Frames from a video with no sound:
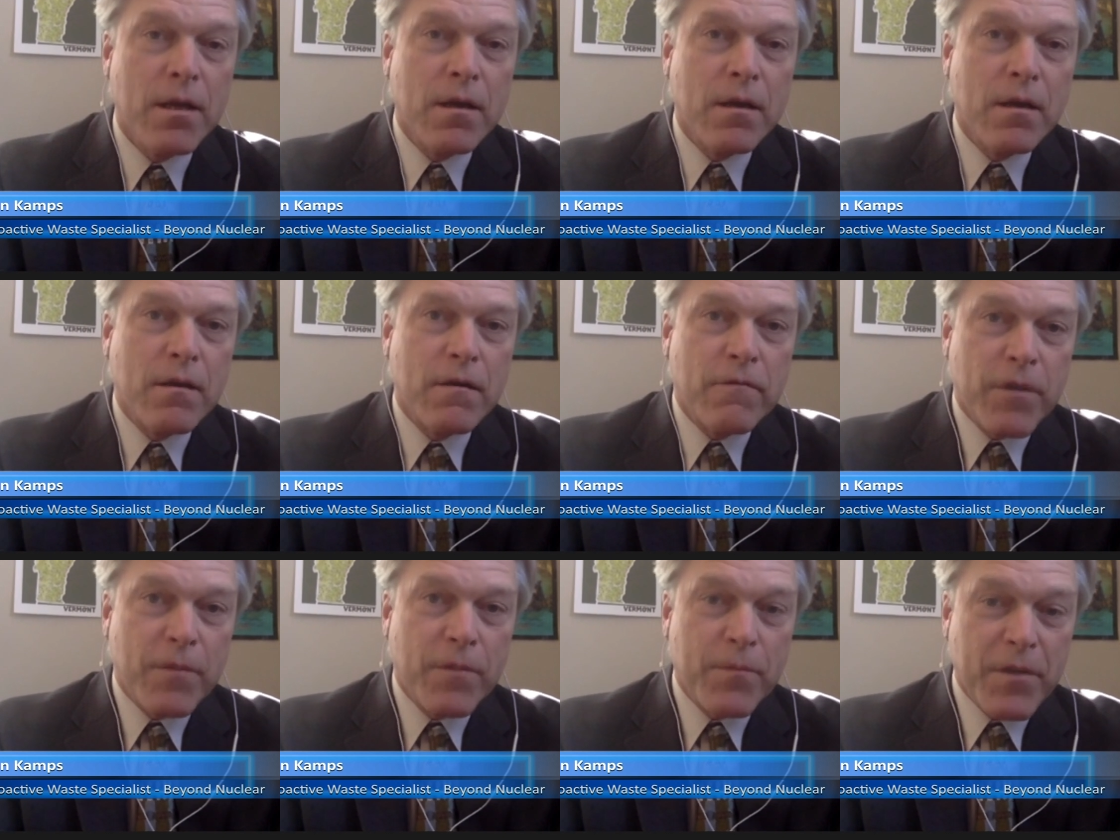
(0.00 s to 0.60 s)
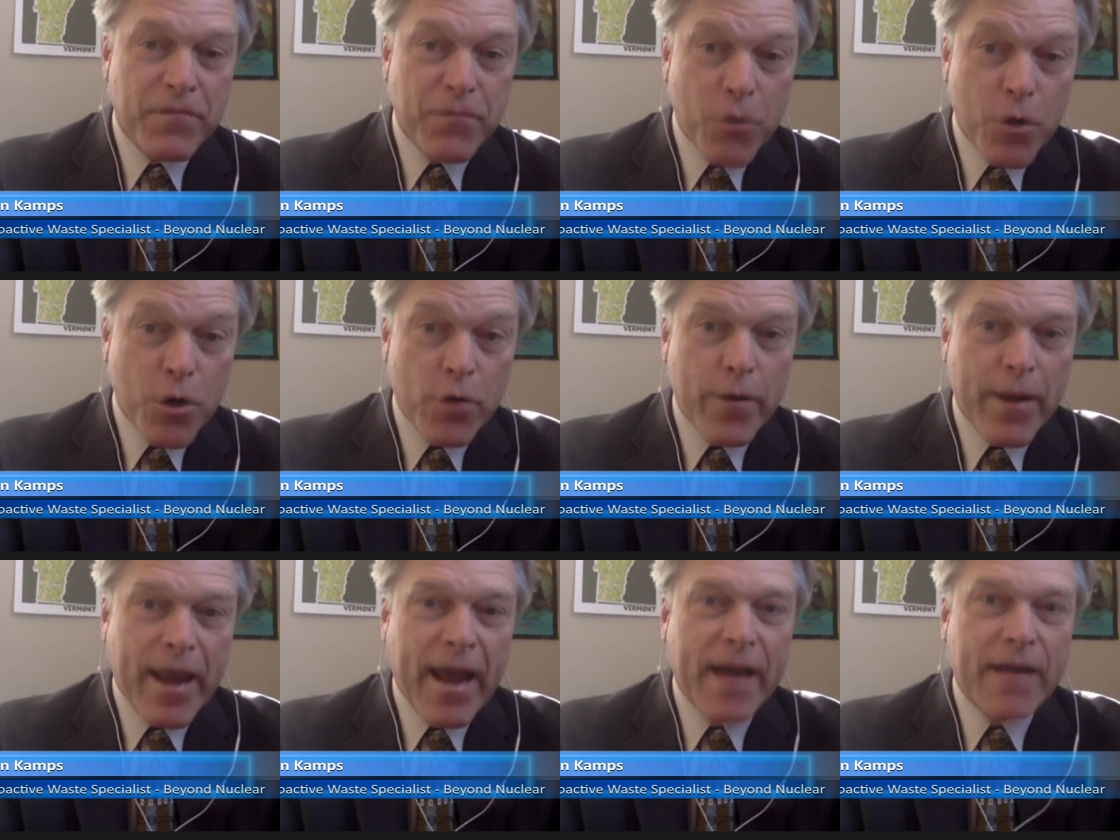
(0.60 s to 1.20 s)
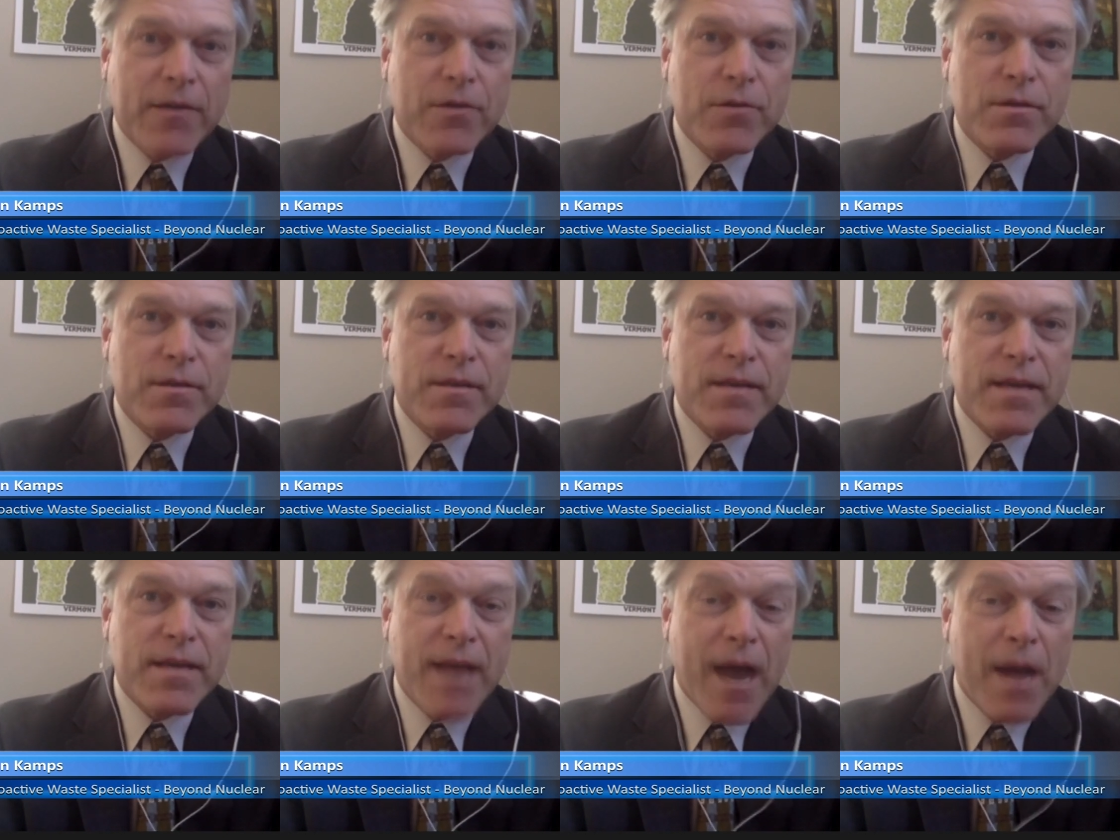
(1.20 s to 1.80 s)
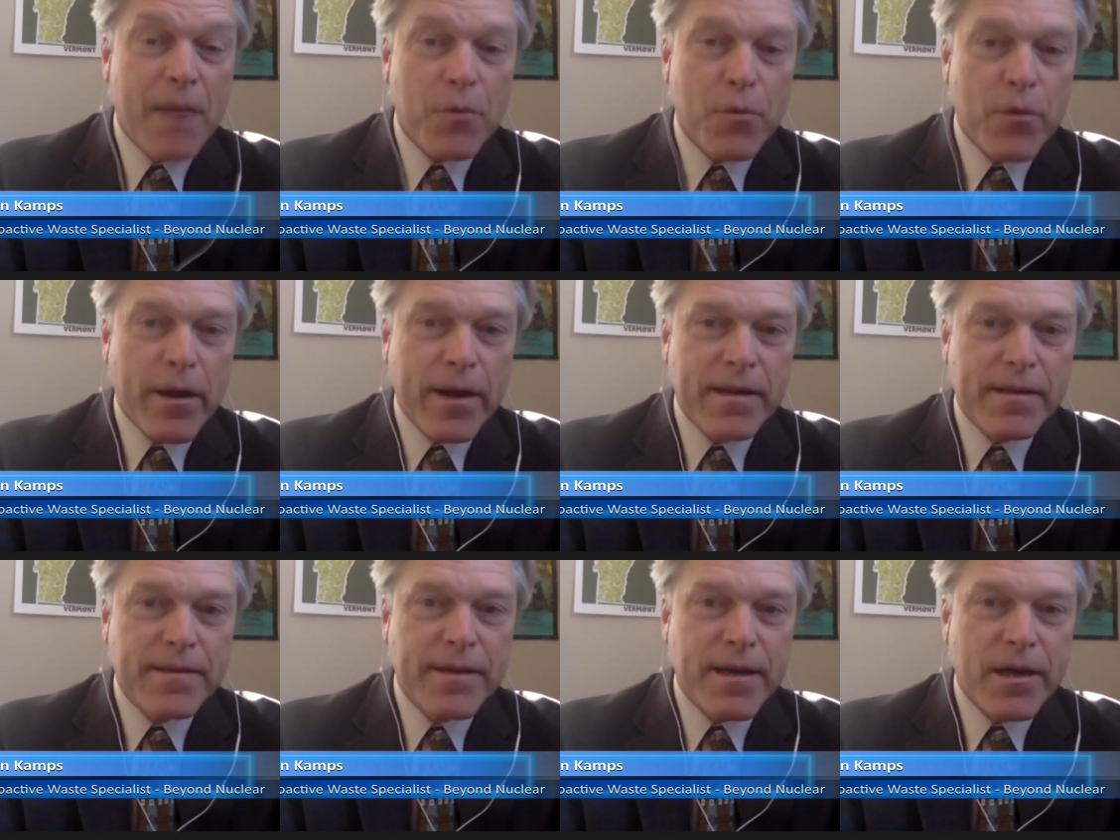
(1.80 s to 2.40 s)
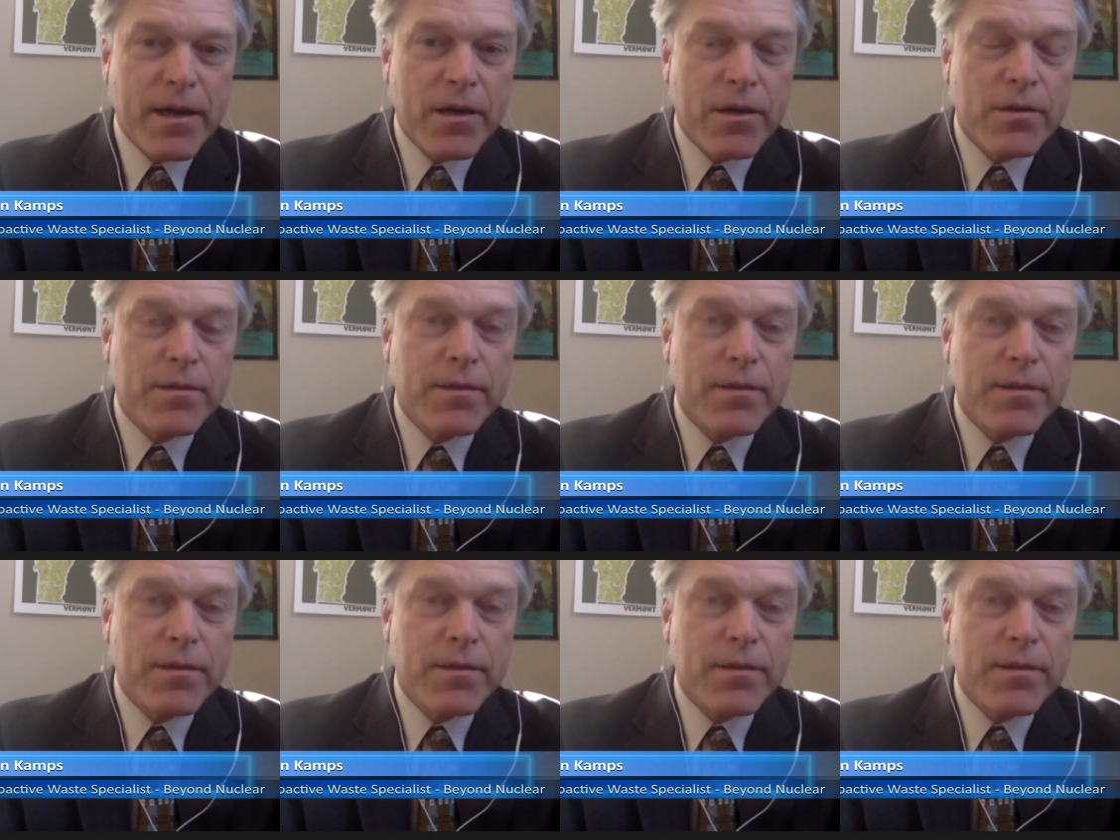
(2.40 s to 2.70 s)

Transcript: from the 4 reactors that operated there.